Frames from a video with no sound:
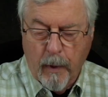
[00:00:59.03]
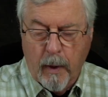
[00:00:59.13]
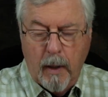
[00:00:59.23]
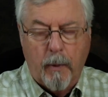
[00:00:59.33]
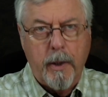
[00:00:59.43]

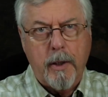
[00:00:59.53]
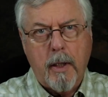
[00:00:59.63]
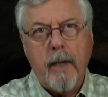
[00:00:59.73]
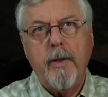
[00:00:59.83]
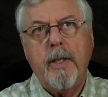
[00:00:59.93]
Now when you
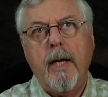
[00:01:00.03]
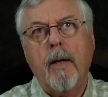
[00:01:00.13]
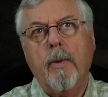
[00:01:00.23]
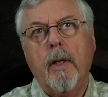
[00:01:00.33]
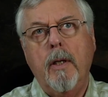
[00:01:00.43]
tie in the
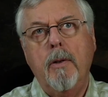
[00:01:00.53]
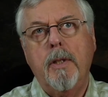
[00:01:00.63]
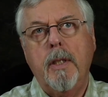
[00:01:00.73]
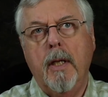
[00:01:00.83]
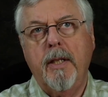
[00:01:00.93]
tail, we're going to
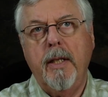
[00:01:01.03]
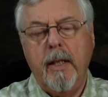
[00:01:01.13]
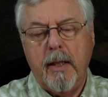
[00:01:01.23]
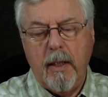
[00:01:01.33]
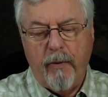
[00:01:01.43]
use a
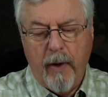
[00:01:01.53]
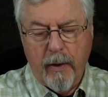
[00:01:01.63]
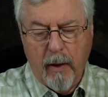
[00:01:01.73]
CDC feather,